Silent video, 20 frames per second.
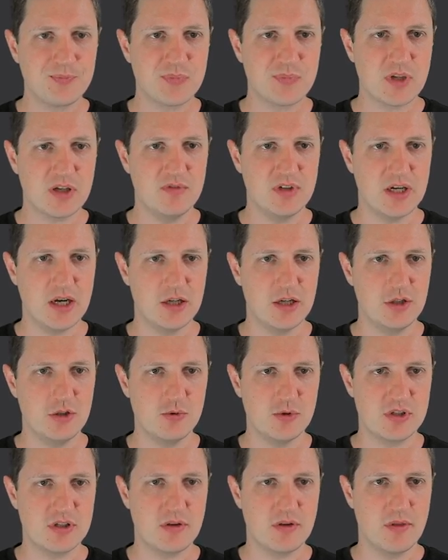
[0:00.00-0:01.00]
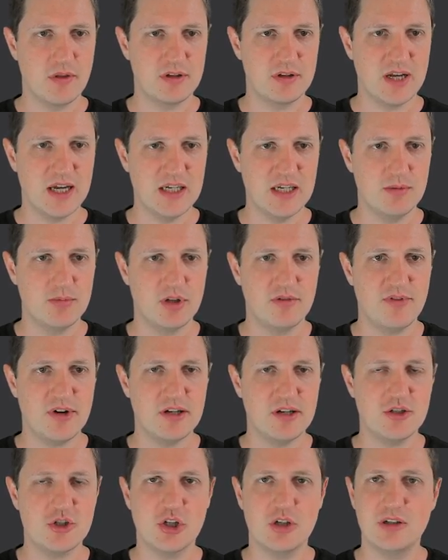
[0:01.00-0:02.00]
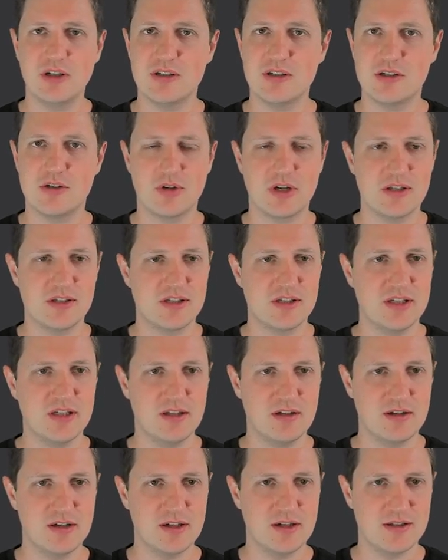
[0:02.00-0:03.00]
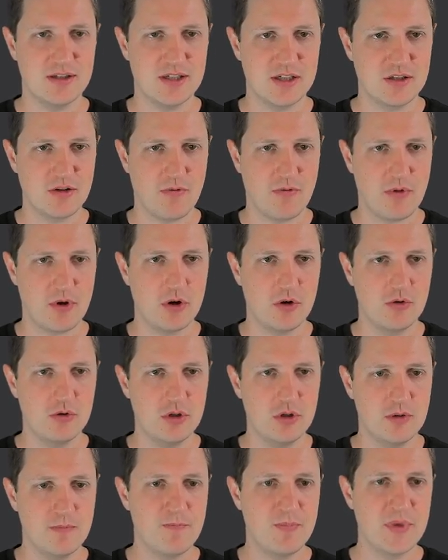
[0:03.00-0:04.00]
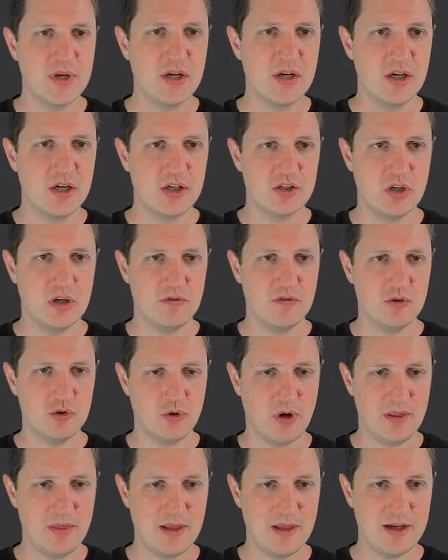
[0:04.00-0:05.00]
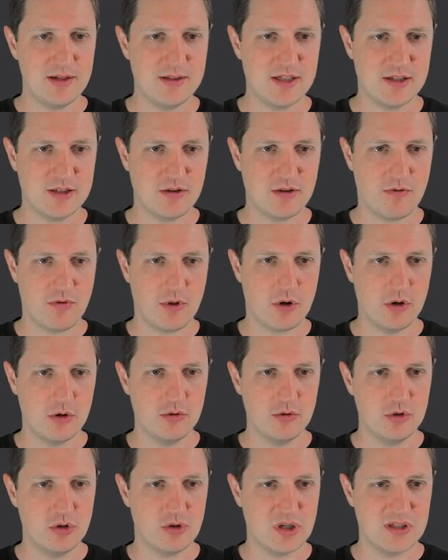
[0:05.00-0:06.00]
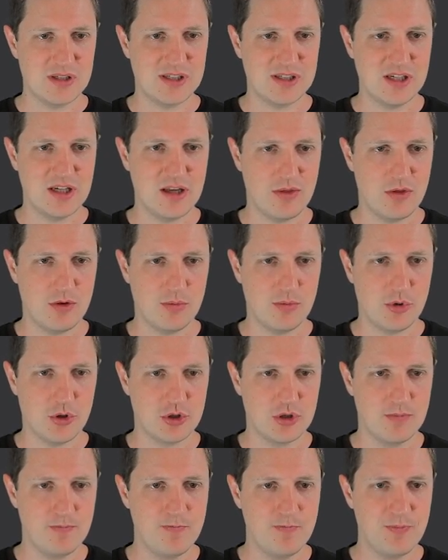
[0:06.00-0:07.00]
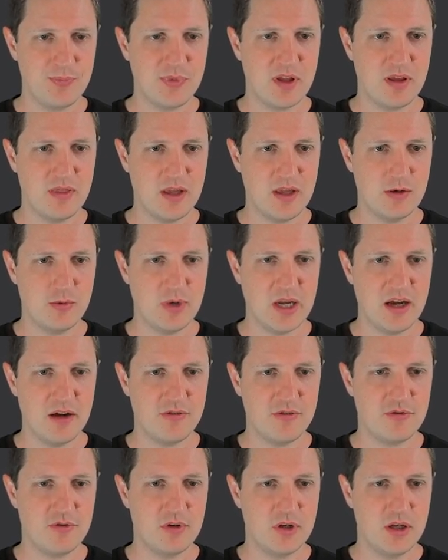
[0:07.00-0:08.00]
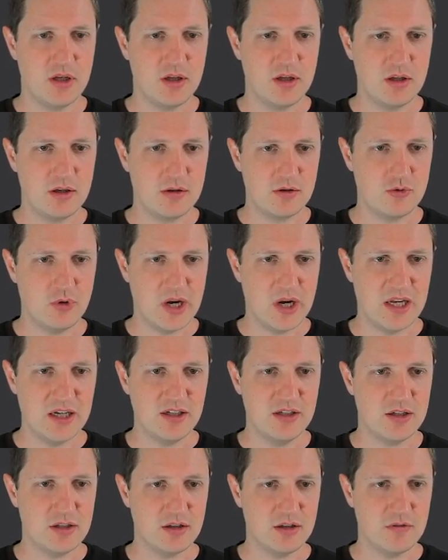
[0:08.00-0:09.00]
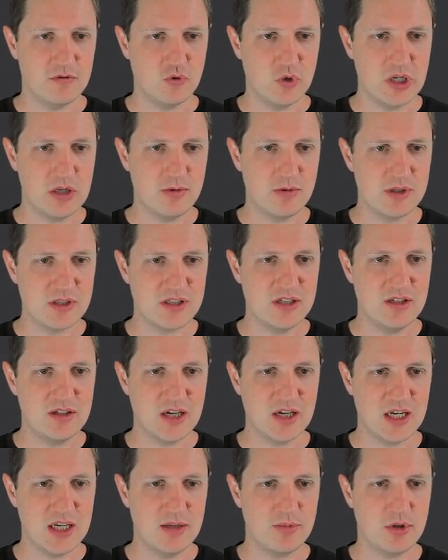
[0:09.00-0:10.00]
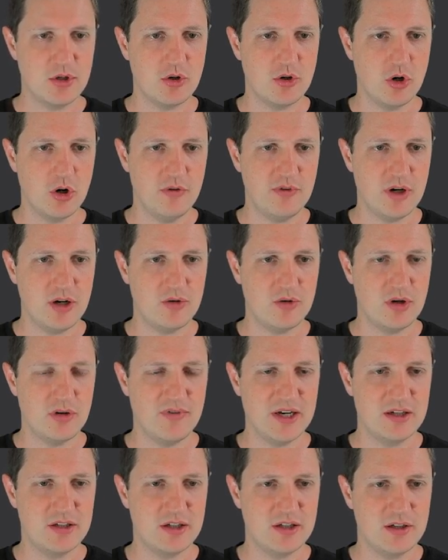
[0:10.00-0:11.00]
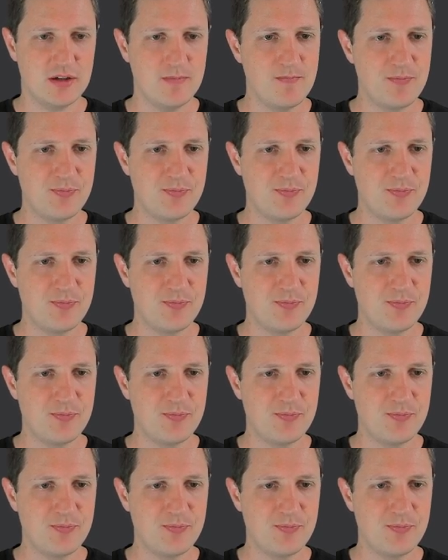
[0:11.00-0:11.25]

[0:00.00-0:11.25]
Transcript: we can use the table function as you can see in line 6 of the code. So if you run line 6 of the code, you can see at the bottom that we have created a frequency table of our vector.